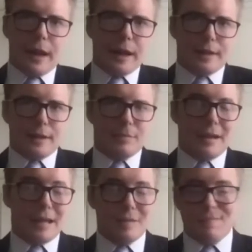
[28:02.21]
Act has
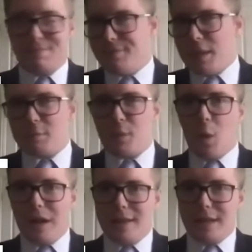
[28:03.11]
played
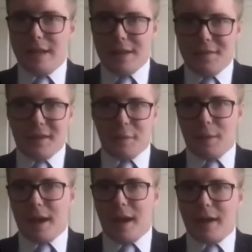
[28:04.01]
quite a significant
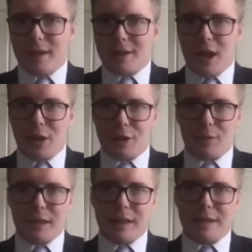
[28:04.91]
part into how
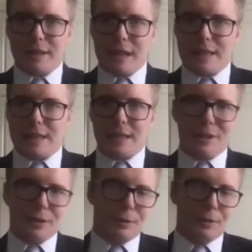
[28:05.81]
Australian states and
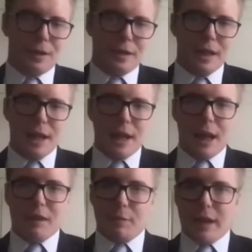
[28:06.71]
territories
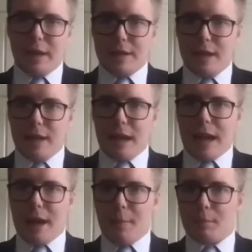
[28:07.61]
have made
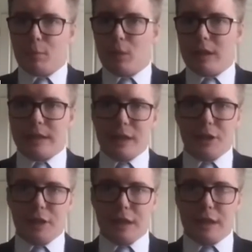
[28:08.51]
broad
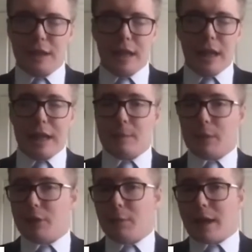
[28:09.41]
decisions,
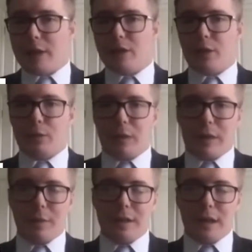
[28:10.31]
especially based on the
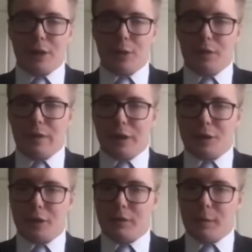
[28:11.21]
recommendation of our
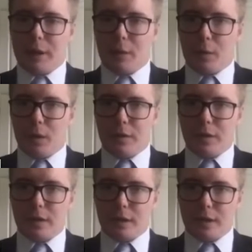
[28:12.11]
chief medical
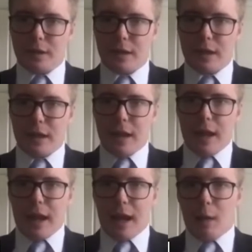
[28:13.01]
officers.
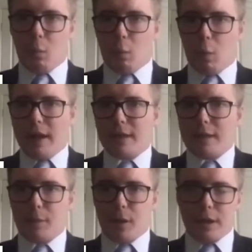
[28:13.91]
Where does the
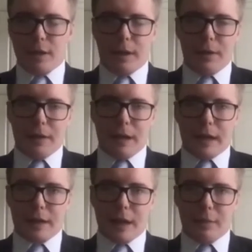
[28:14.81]
Biosecurity
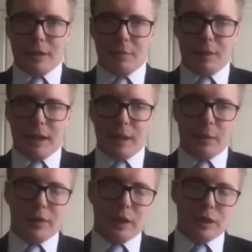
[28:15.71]
Act come into play with
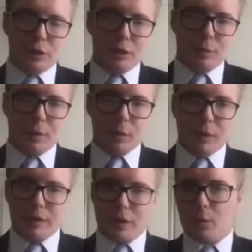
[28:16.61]
this new bill in
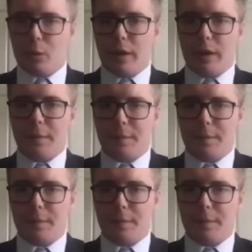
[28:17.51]
Victoria?